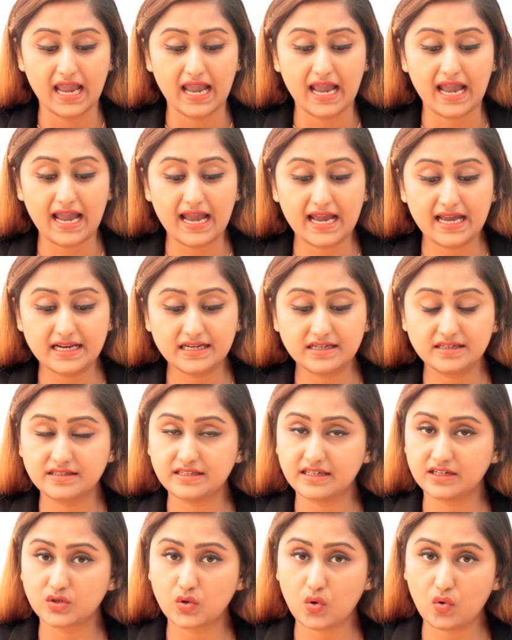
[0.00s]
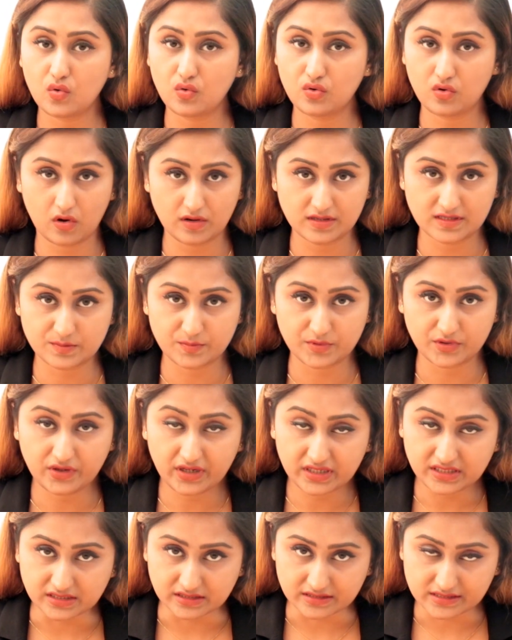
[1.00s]
and their
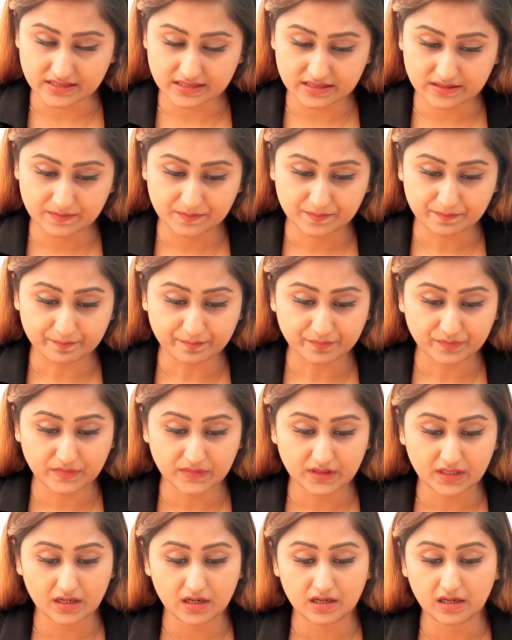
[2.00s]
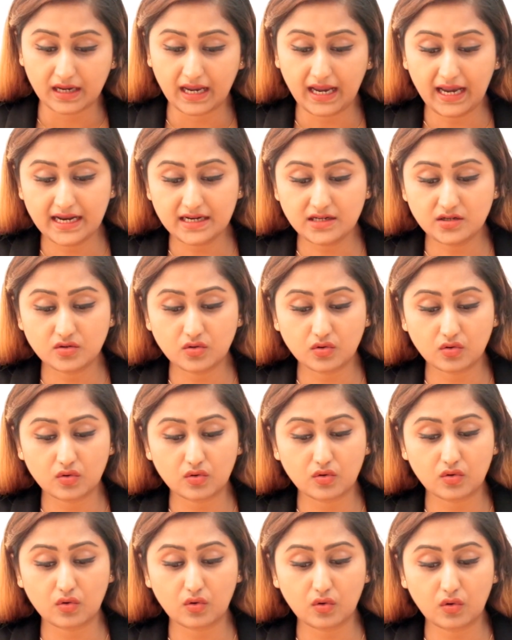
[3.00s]
co-conspirators at
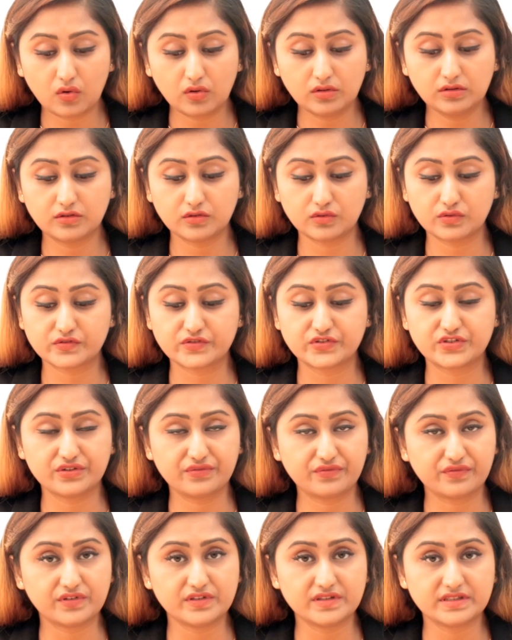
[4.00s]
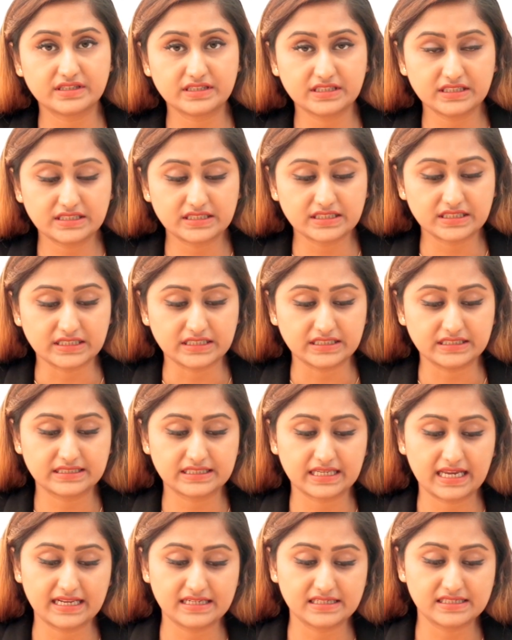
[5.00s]
all those different
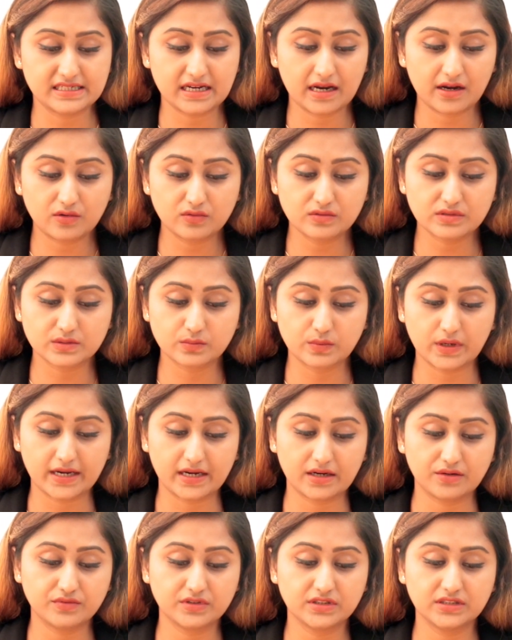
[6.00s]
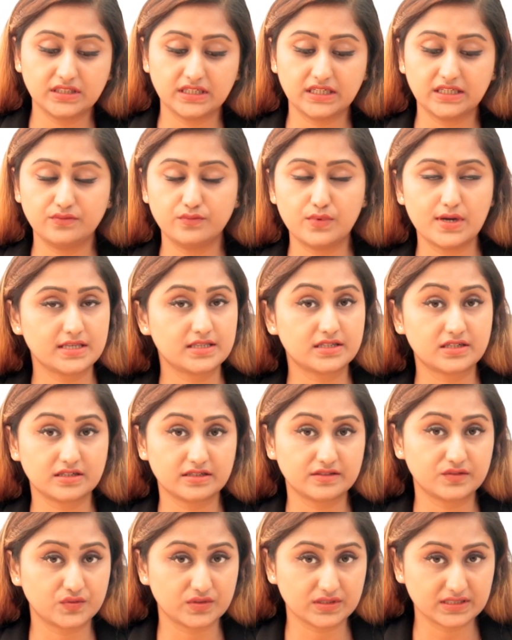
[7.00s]
cities and towns wherever the
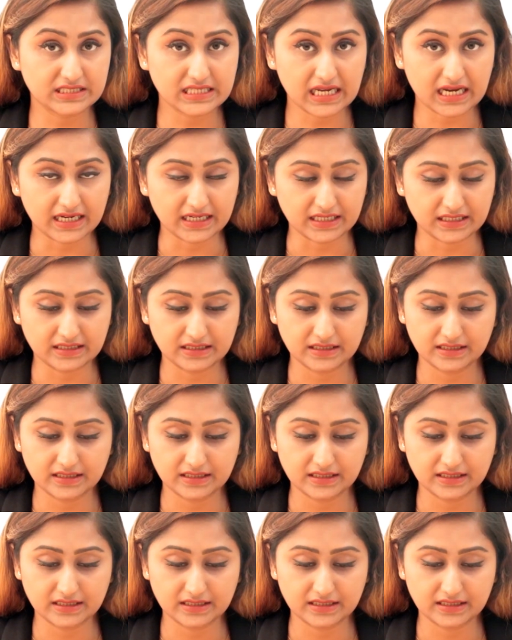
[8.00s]
investors reside,